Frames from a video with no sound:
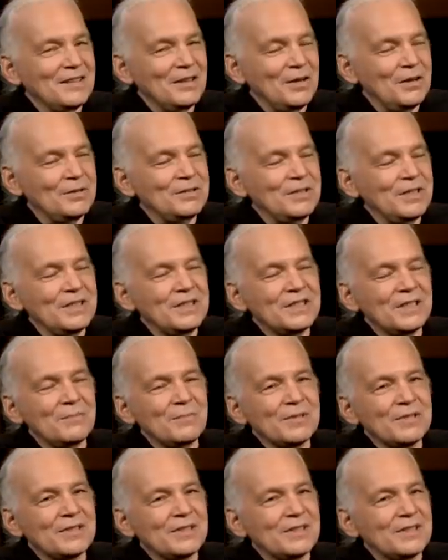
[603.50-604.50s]
O.J.
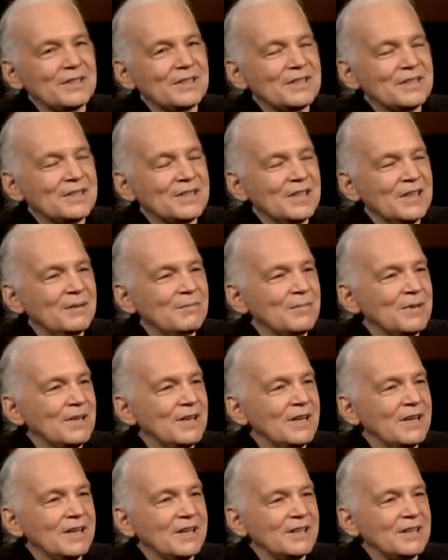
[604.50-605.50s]
Simpson seemed
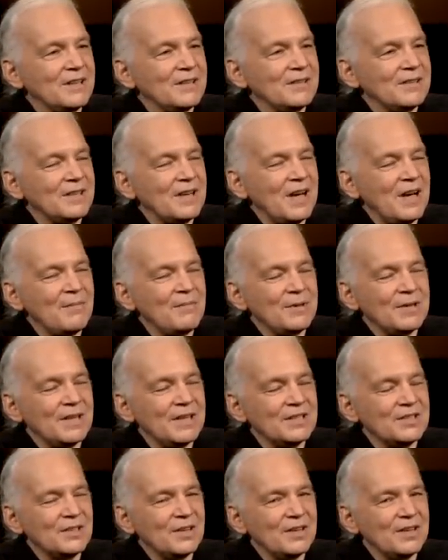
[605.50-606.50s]
like the time when
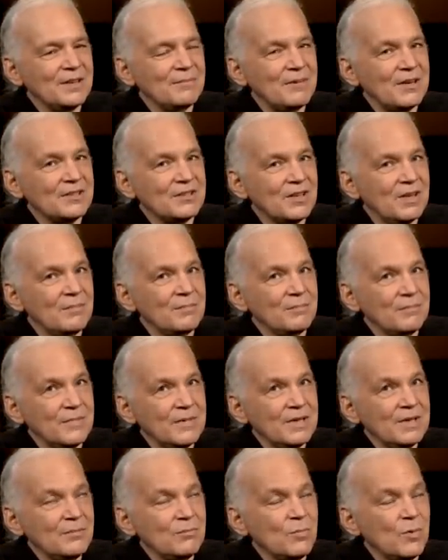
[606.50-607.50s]
I saw him
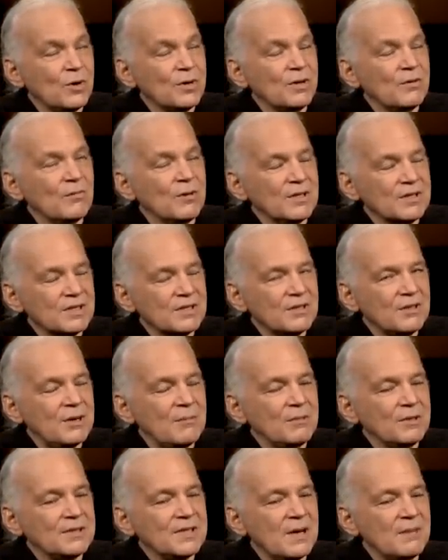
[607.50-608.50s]
more than once, a
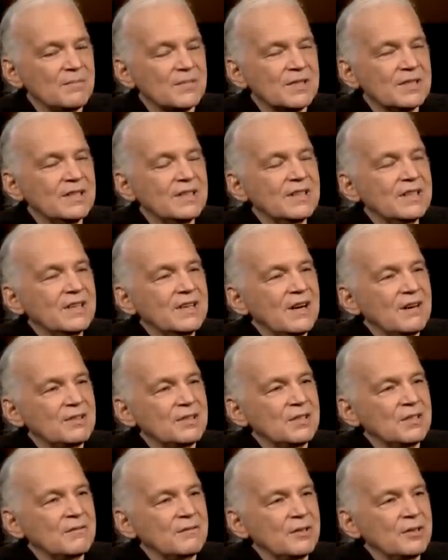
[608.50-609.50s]
couple of times. I
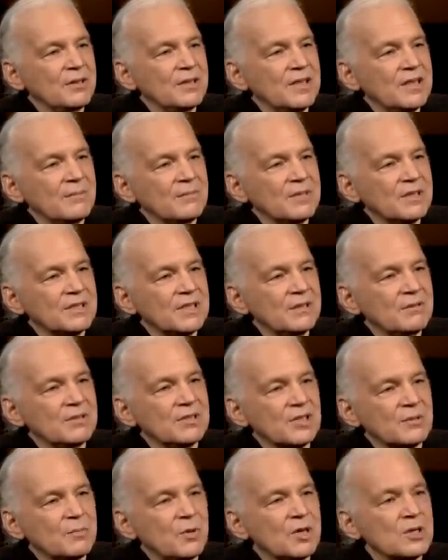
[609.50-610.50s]
was interviewing him because he was
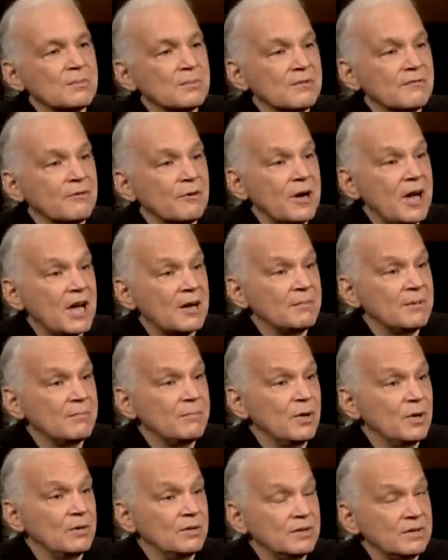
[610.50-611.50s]
the spokesman for Acme
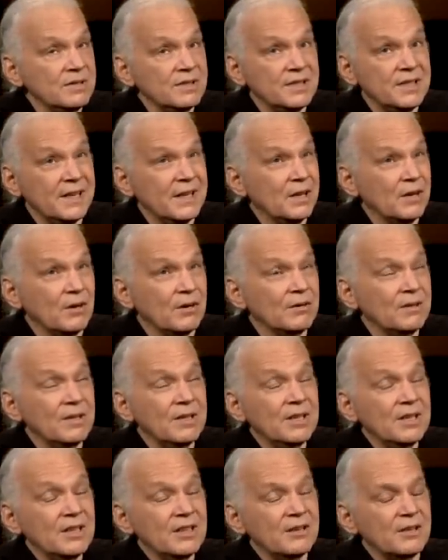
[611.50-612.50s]
Boot, Dingo,
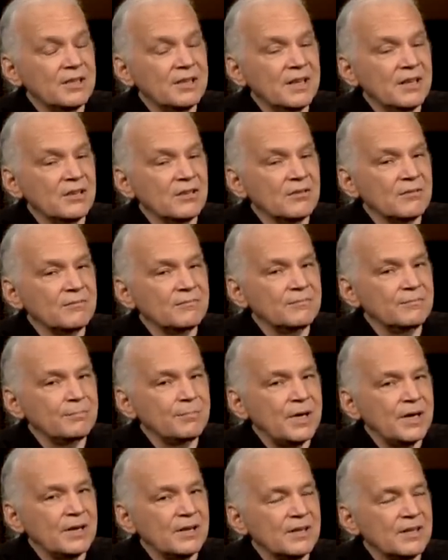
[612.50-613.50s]
their Dingo
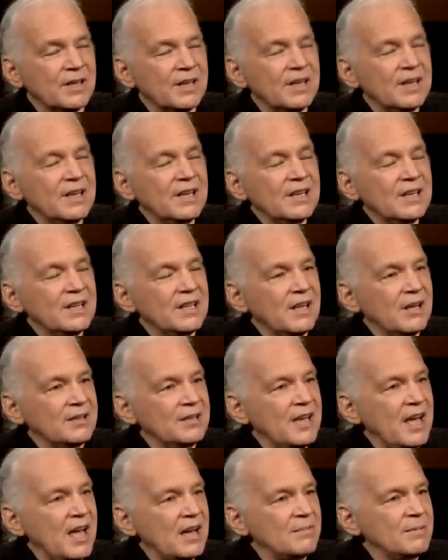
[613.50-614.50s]
part, and
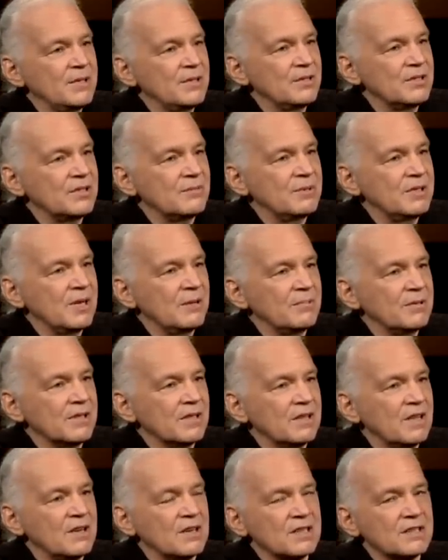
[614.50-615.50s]
that Acme used to be up in
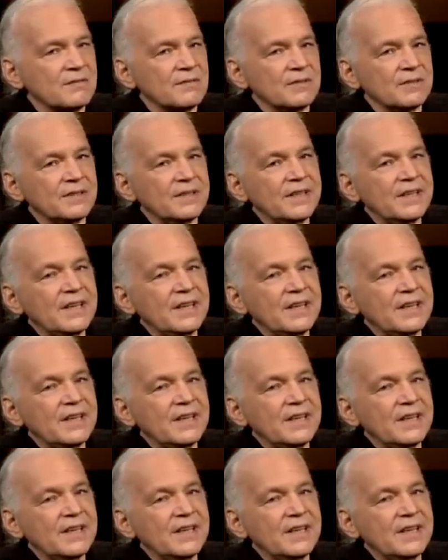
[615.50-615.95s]
Clarksville.